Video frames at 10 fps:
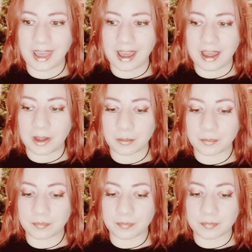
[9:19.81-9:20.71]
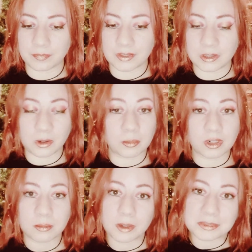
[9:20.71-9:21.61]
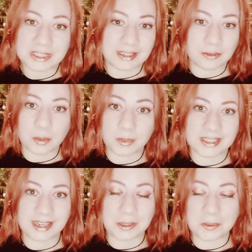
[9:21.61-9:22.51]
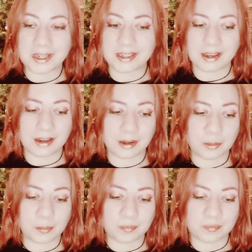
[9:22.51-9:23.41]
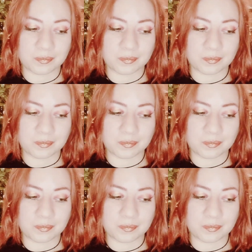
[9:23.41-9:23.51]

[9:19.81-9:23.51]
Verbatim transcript: Um, you know, I'm going to be updating every Monday anyway. Um,